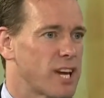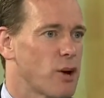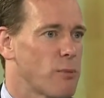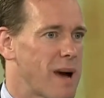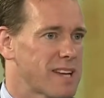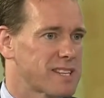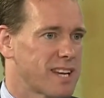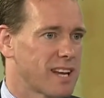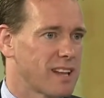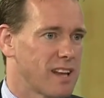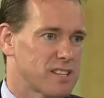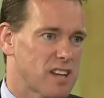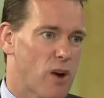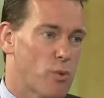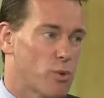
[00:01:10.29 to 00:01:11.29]
I wouldn't really
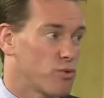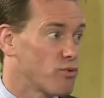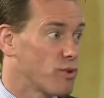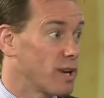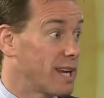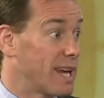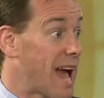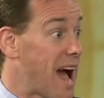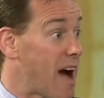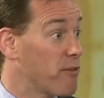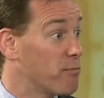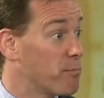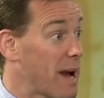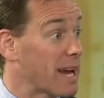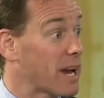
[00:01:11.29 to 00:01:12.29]
have bank
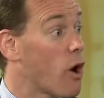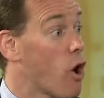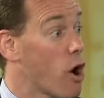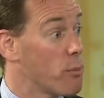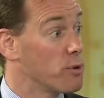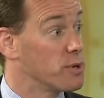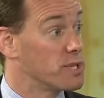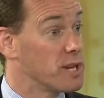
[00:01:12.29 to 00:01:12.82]
hybrids in there.